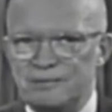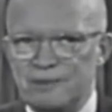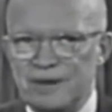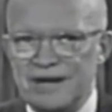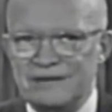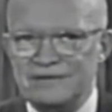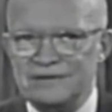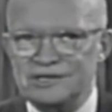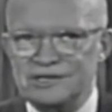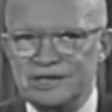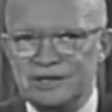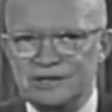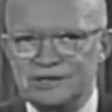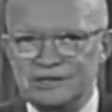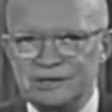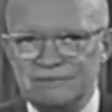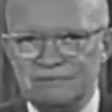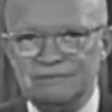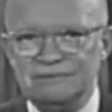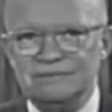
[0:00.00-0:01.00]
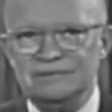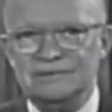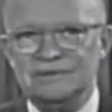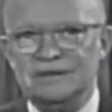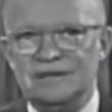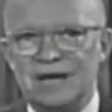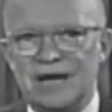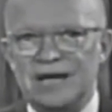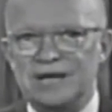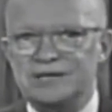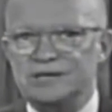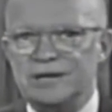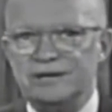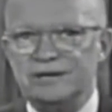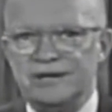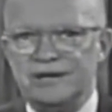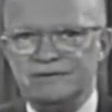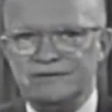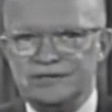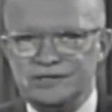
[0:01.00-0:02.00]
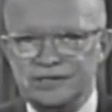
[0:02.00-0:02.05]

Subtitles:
As a private citizen, I shall